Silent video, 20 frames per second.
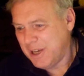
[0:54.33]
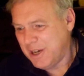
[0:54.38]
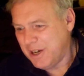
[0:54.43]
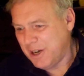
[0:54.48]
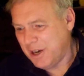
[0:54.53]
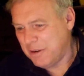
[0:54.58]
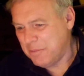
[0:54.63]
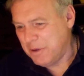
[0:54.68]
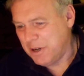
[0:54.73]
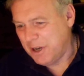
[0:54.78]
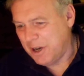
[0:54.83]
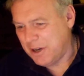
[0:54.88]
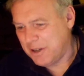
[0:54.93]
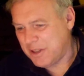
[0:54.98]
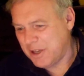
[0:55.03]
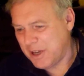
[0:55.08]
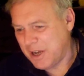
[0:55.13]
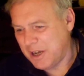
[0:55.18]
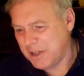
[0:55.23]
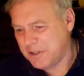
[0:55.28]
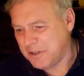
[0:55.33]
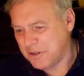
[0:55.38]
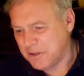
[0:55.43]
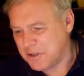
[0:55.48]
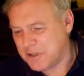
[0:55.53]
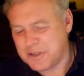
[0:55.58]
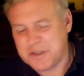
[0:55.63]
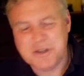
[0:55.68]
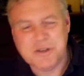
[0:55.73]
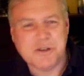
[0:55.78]
You know, I mean, they got their
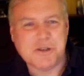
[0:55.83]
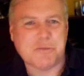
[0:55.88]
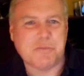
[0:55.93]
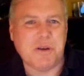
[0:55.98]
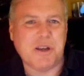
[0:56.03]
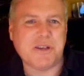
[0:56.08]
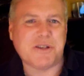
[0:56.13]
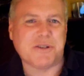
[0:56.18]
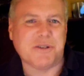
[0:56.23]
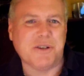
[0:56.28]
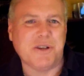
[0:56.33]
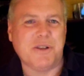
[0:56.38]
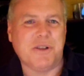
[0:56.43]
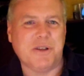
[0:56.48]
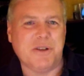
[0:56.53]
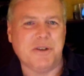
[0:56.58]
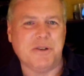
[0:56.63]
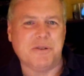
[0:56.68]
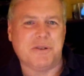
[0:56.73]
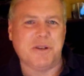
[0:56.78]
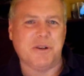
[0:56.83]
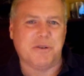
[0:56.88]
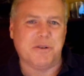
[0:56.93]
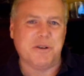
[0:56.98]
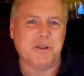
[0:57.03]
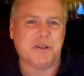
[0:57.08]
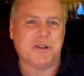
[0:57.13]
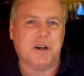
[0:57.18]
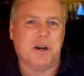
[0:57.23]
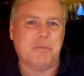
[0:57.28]
excuse basically, the
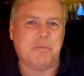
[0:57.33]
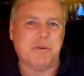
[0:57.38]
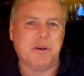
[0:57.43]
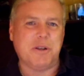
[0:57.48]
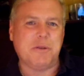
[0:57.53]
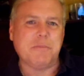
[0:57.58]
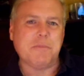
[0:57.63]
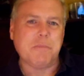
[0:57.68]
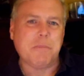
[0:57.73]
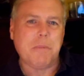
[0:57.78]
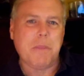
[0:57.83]
utility company